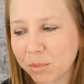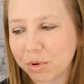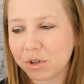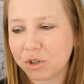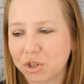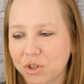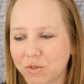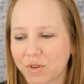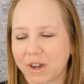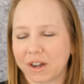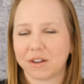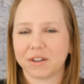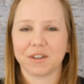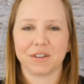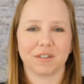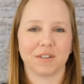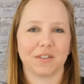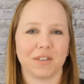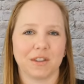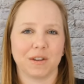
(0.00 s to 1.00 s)
I put you out
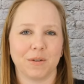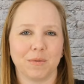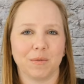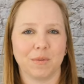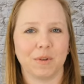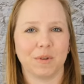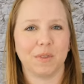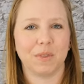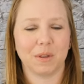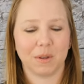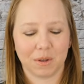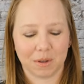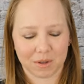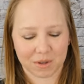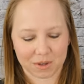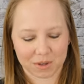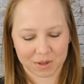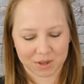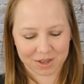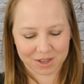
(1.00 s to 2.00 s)
here in the
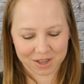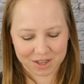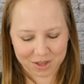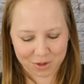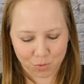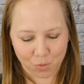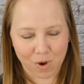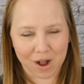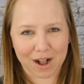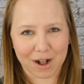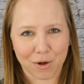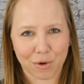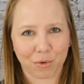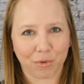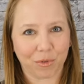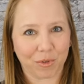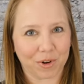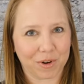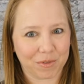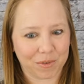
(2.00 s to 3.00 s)
wild
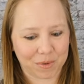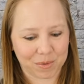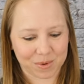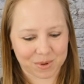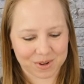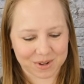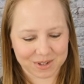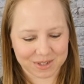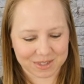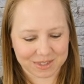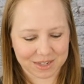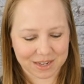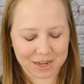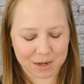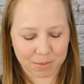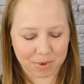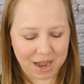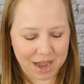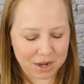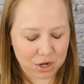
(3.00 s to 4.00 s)
for everyone to
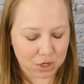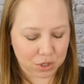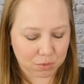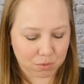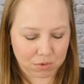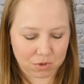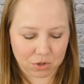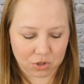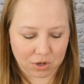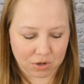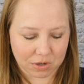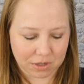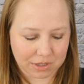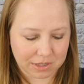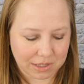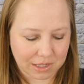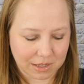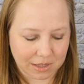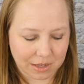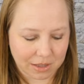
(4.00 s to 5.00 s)
see, but I just wanted y'all to
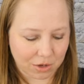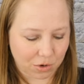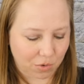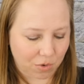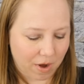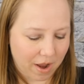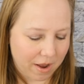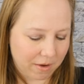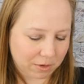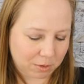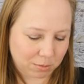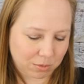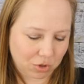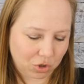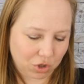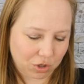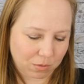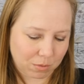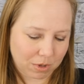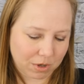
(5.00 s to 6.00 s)
see, like, the
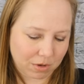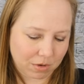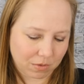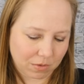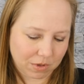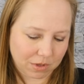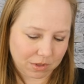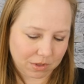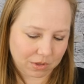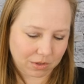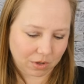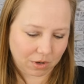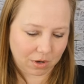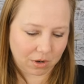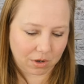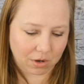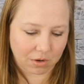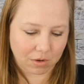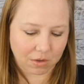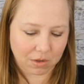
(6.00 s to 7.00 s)
craftsmanship here on this
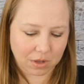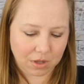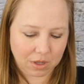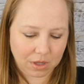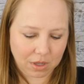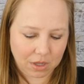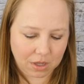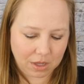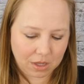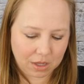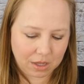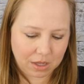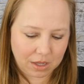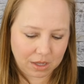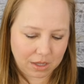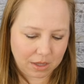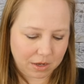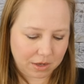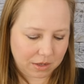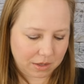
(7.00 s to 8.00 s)
doll.
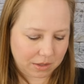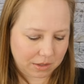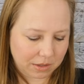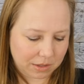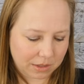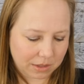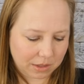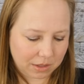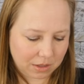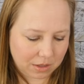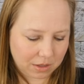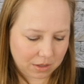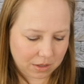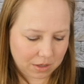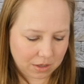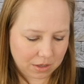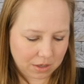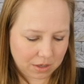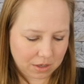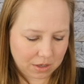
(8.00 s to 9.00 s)
It is
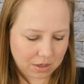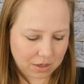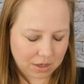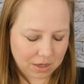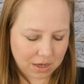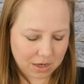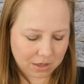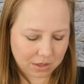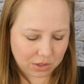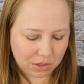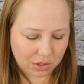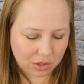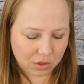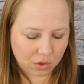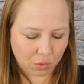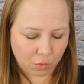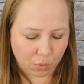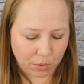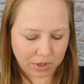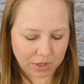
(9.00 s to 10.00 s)

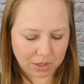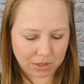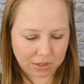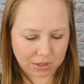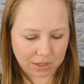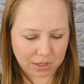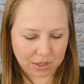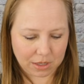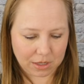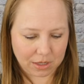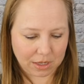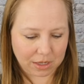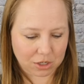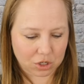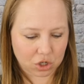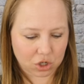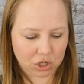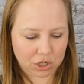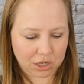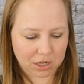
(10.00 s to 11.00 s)
exquisite. Like,
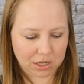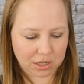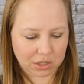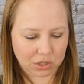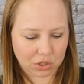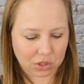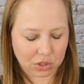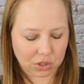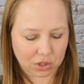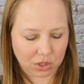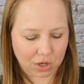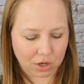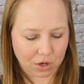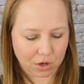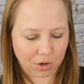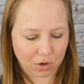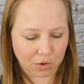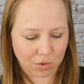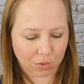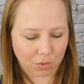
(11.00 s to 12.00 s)
she is
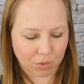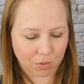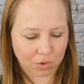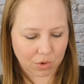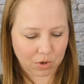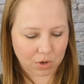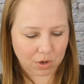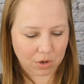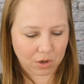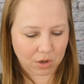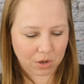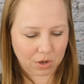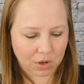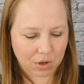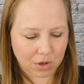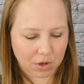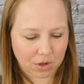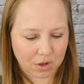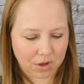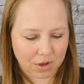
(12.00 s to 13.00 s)
so
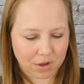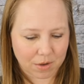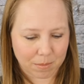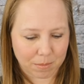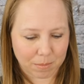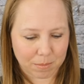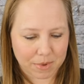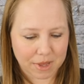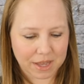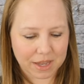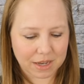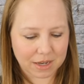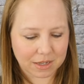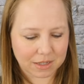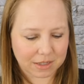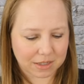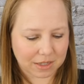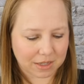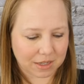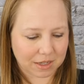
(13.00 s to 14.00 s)

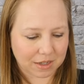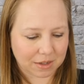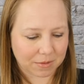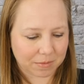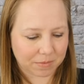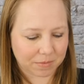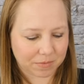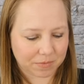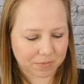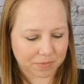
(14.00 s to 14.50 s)
amazing.